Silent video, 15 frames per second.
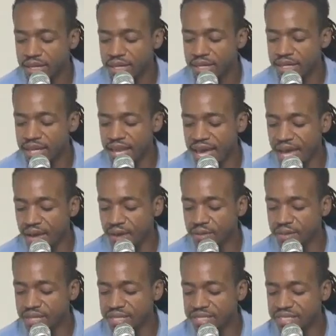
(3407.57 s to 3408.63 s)
Now
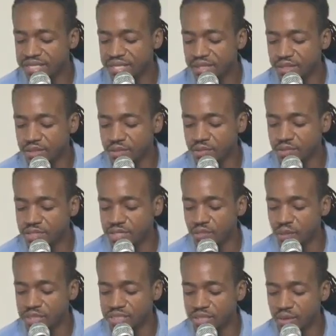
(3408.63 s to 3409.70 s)
that she knew she
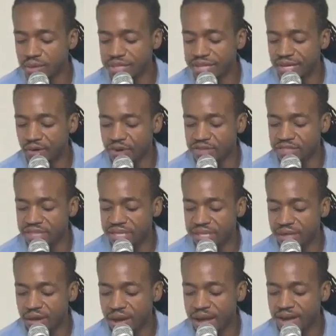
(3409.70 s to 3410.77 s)
wasn't going to get away with stealing
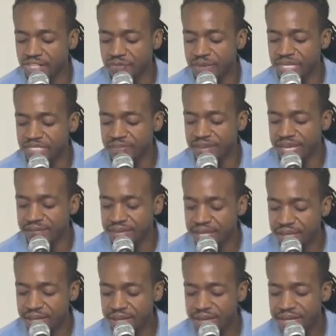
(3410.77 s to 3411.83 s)
her housemate's
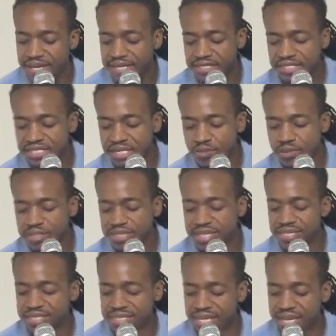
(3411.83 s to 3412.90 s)
baby, she was
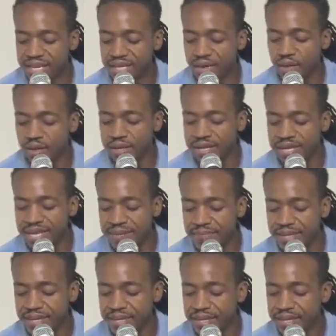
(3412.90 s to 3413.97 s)
intent on
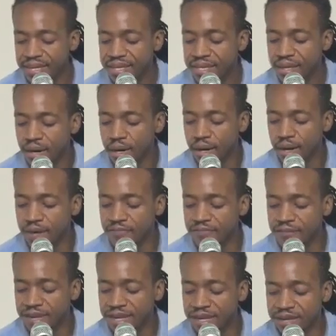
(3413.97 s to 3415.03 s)
keeping her
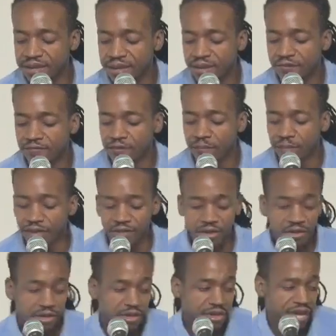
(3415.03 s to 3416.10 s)
friend from
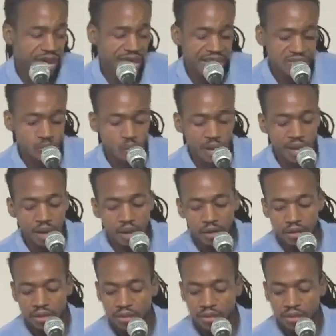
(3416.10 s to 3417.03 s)
motherhood as well.